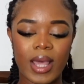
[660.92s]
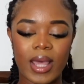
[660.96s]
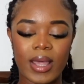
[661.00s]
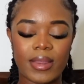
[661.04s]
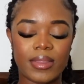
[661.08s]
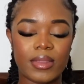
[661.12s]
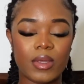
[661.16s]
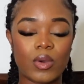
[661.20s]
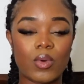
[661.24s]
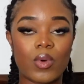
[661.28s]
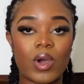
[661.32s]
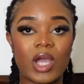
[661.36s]

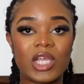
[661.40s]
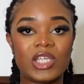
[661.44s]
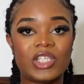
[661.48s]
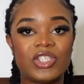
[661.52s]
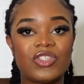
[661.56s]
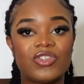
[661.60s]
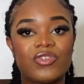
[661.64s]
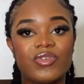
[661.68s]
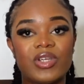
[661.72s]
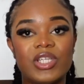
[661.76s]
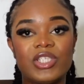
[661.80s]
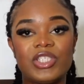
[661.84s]
and they're quite
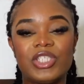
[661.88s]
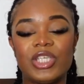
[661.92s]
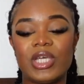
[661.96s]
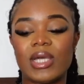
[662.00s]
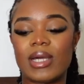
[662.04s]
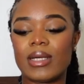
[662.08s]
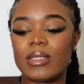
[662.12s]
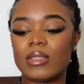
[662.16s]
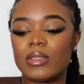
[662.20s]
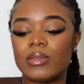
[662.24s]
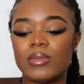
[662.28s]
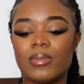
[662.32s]
stretchy
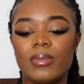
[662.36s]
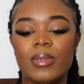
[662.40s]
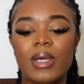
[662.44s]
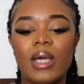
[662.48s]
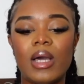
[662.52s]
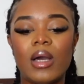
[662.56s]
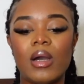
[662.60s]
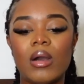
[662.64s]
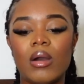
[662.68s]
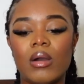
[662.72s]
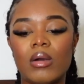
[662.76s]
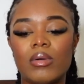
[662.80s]
as
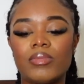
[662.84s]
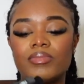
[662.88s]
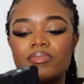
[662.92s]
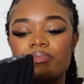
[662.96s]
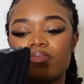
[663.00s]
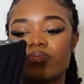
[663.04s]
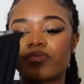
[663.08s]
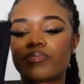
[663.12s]
well.